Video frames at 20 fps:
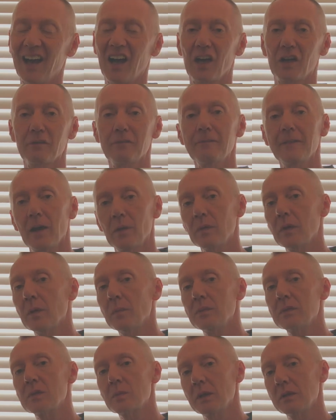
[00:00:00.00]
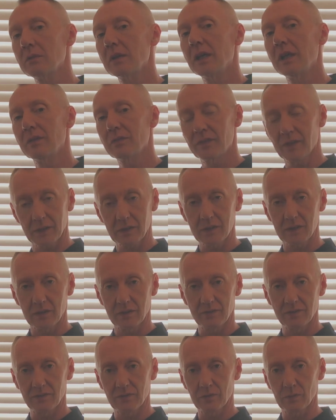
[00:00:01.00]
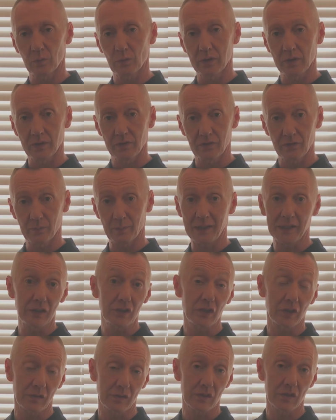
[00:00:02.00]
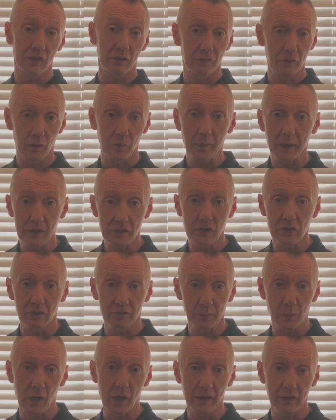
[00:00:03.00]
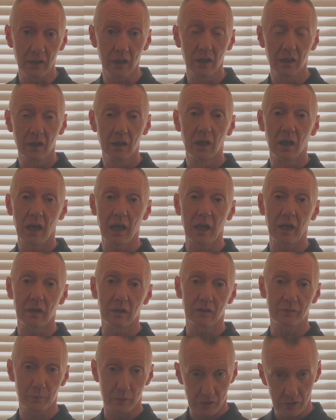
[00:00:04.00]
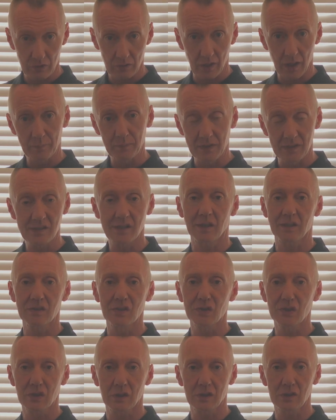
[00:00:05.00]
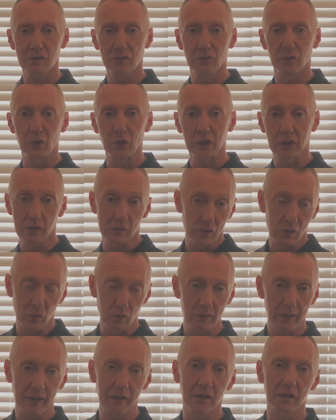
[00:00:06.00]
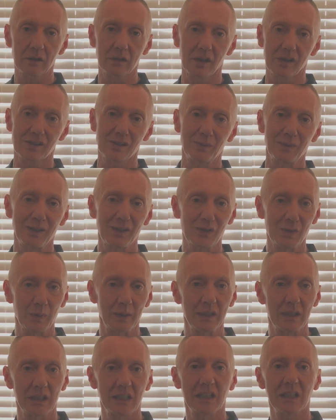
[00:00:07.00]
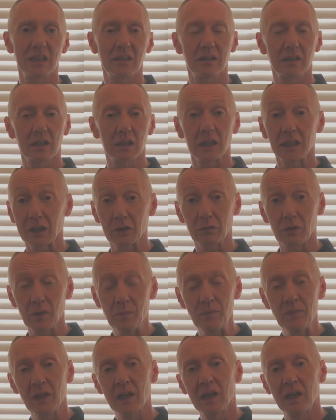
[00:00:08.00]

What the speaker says: and I found them to be really effective with patients. And if you're a patient of mine and I've prescribed this exercise for you, you'll recognise it because we did it in the clinic room.